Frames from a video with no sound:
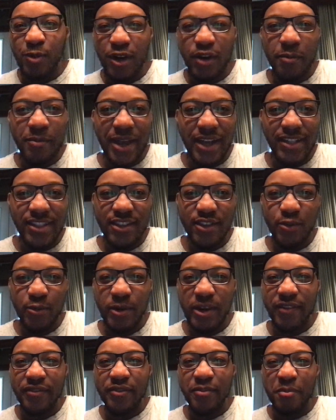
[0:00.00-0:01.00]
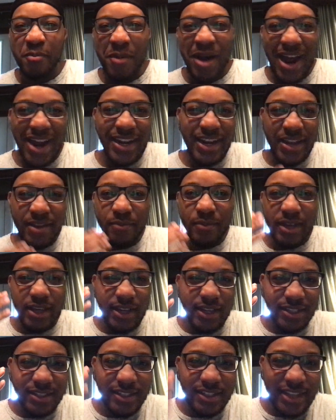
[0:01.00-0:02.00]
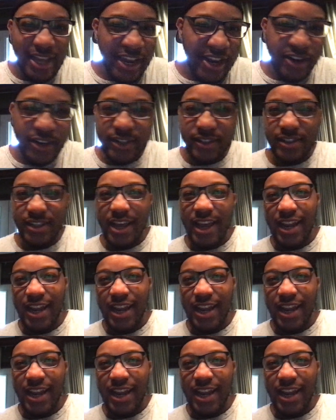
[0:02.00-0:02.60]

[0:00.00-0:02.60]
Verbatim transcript: Welcome back to The Rift. My name is Terrence,